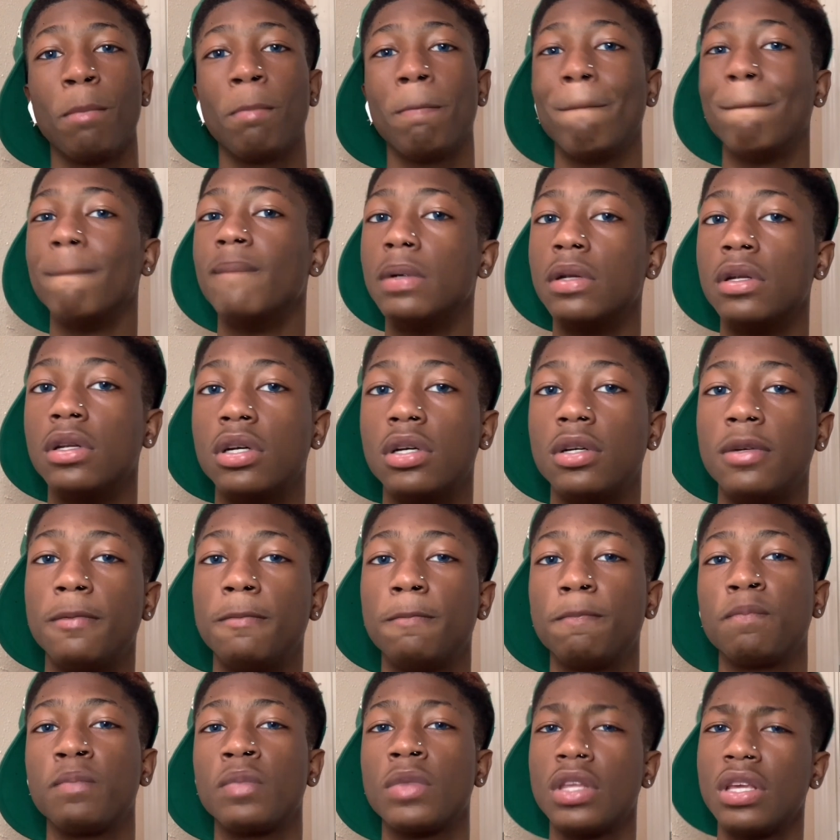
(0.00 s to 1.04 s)
But look,
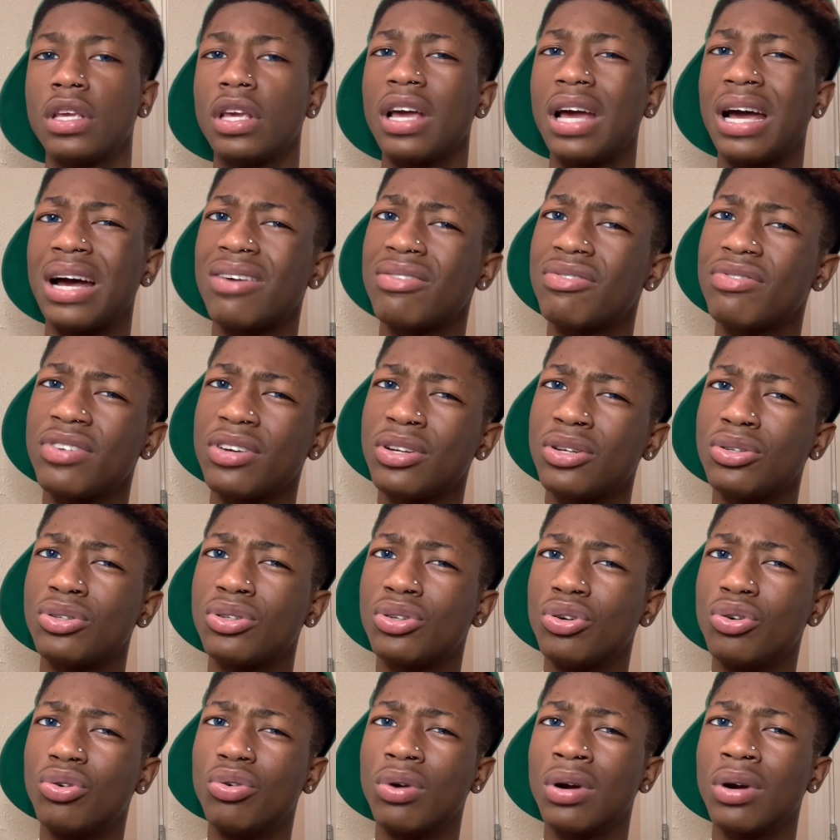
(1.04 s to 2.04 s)
yeah, I fell on the